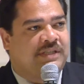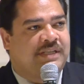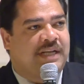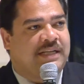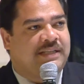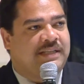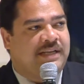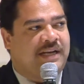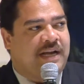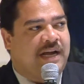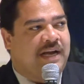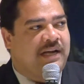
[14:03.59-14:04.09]

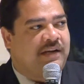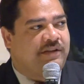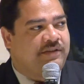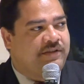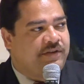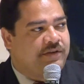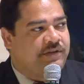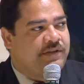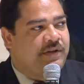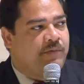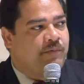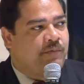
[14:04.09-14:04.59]
Staten
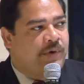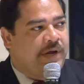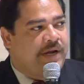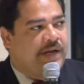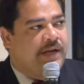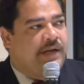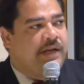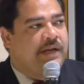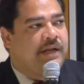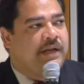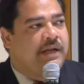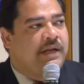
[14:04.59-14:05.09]
Islanders the
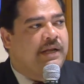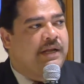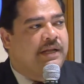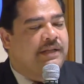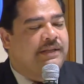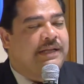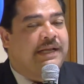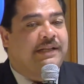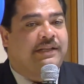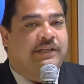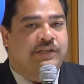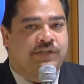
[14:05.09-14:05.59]
way
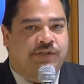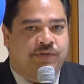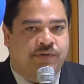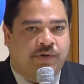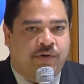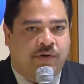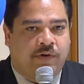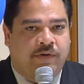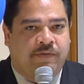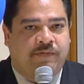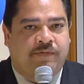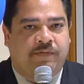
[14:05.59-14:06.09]
they
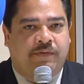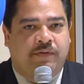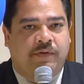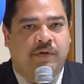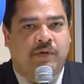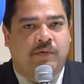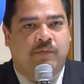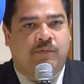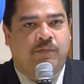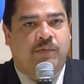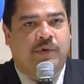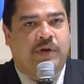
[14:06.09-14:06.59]
deserve,
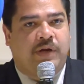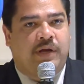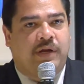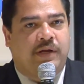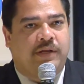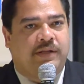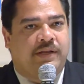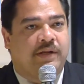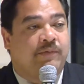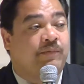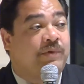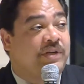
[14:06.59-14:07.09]

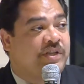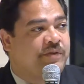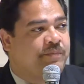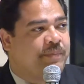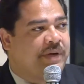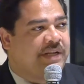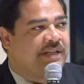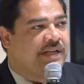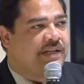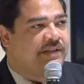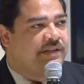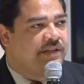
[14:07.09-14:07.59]
with the
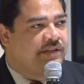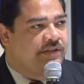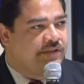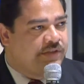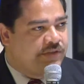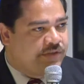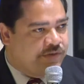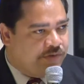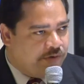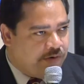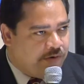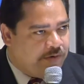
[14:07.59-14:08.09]
respect that they
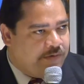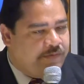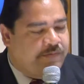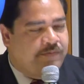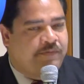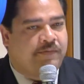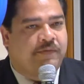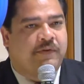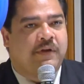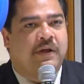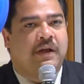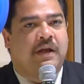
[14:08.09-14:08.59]
deserve.
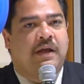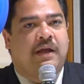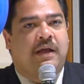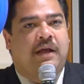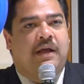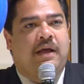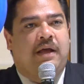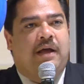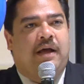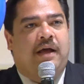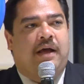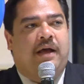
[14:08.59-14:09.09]

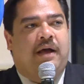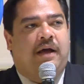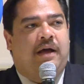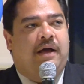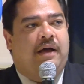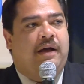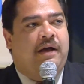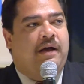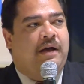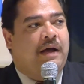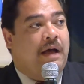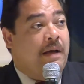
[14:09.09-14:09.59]

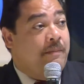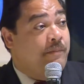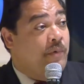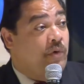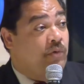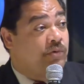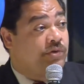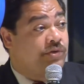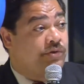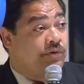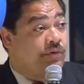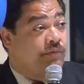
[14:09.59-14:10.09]
I'm
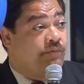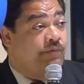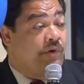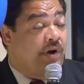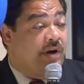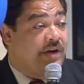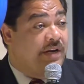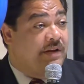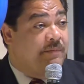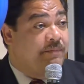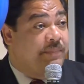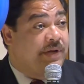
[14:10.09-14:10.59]
also
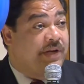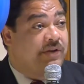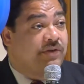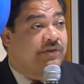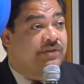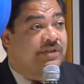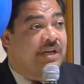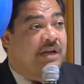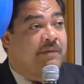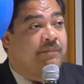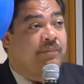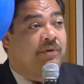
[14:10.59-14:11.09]
running
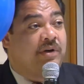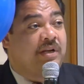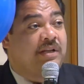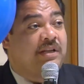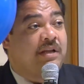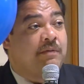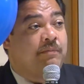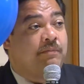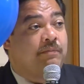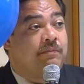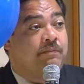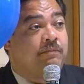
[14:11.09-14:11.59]
because I believe
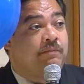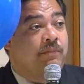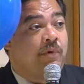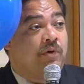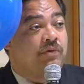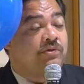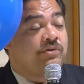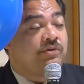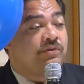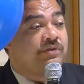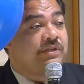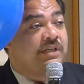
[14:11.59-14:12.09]
that
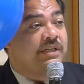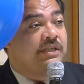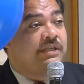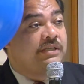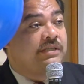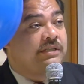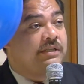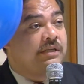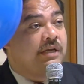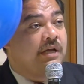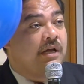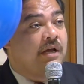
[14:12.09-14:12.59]
most of
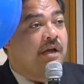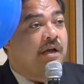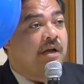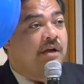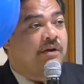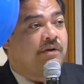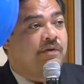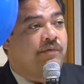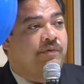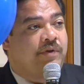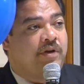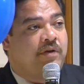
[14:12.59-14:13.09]
these
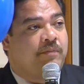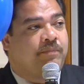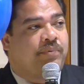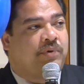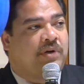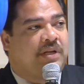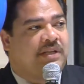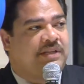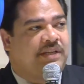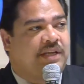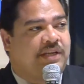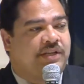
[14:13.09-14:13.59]
career
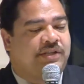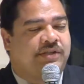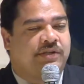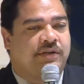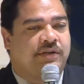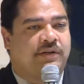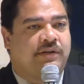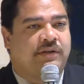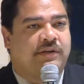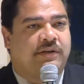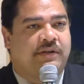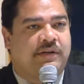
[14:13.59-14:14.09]

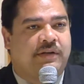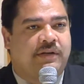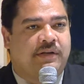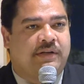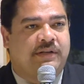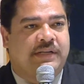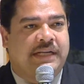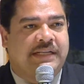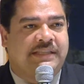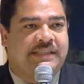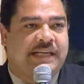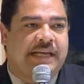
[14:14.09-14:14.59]
politicians,
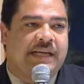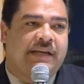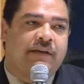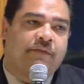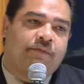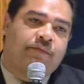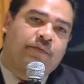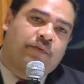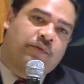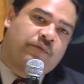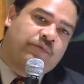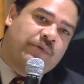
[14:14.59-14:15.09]
they take it
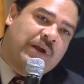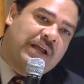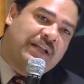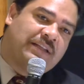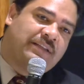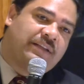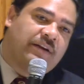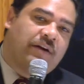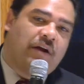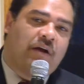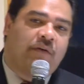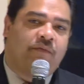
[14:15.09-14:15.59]
for
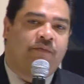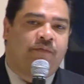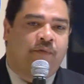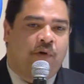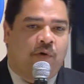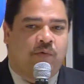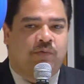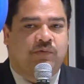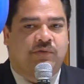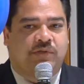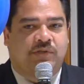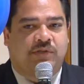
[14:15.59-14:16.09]
granted our
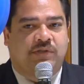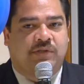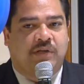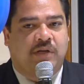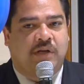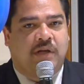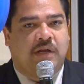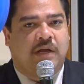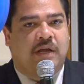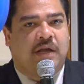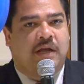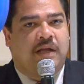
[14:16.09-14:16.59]

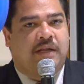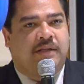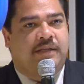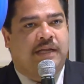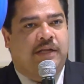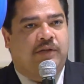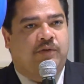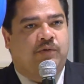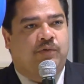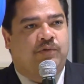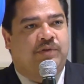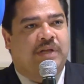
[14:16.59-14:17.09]
votes.
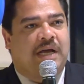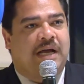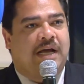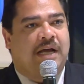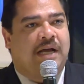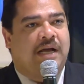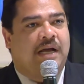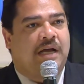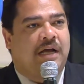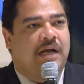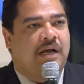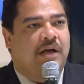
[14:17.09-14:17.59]
They do
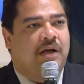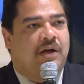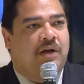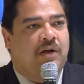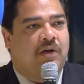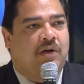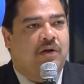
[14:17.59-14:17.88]
that